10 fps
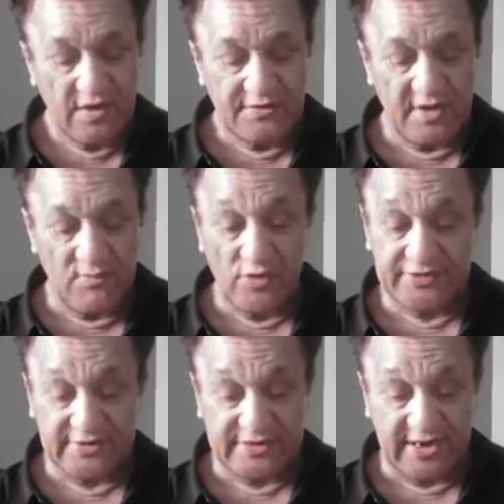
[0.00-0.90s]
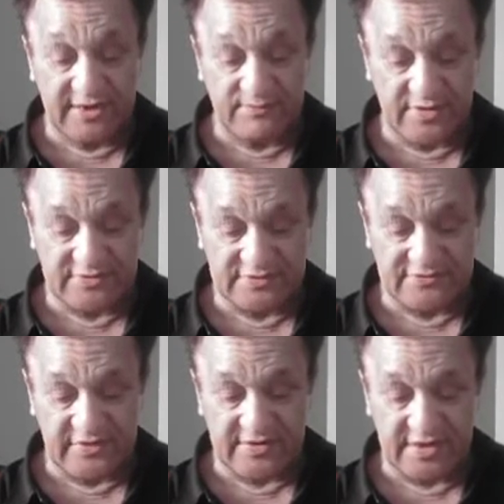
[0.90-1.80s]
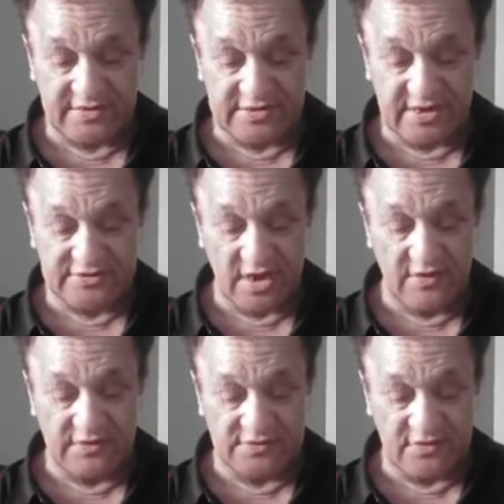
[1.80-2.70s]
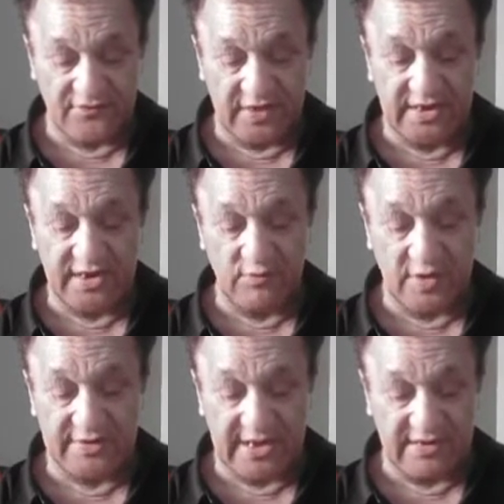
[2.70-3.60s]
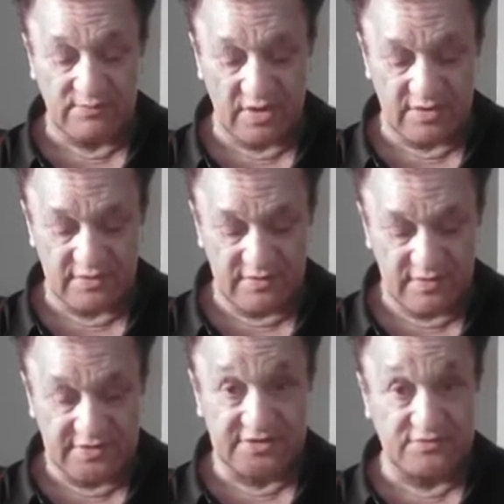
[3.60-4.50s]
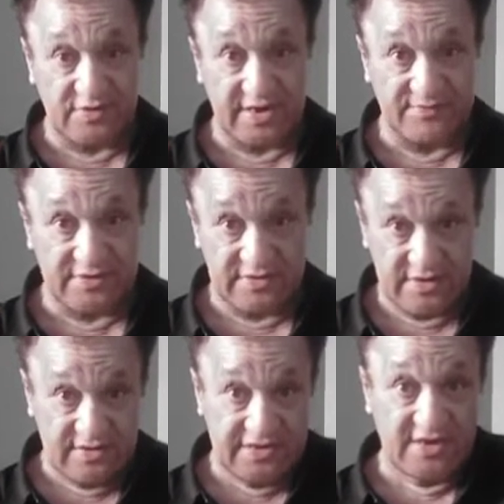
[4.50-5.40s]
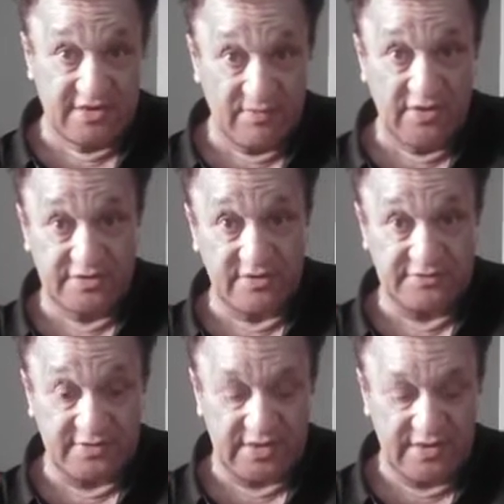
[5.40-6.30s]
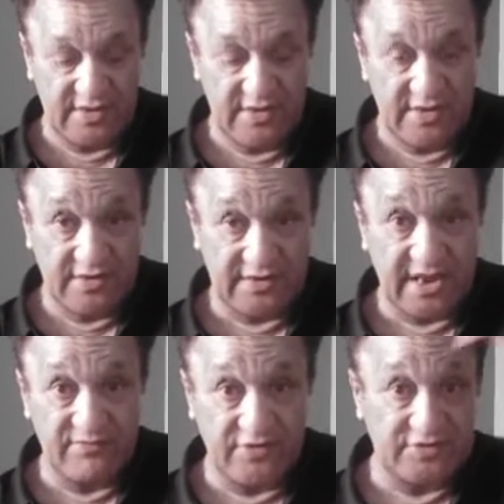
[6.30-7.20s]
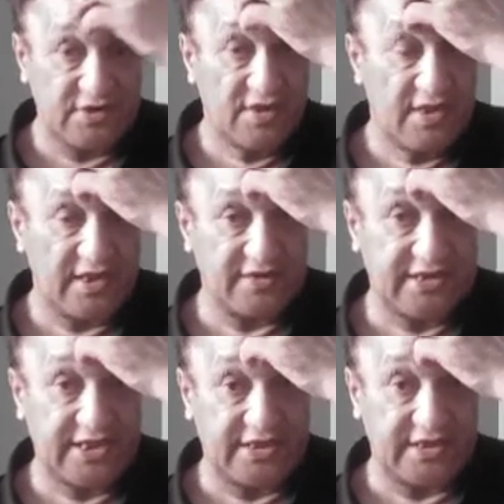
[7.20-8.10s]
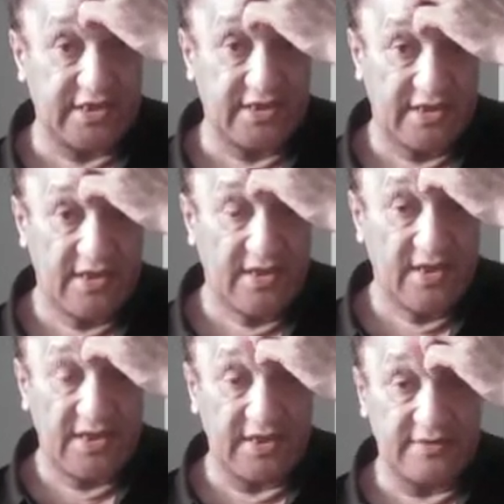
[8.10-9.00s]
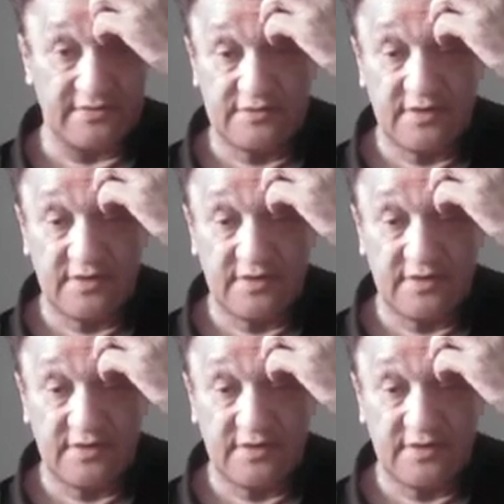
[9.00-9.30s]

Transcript: No more than 10 persons recognized as owners of any one land block. This is what happened down in Maungatautari in Cambridge and Kihikihi and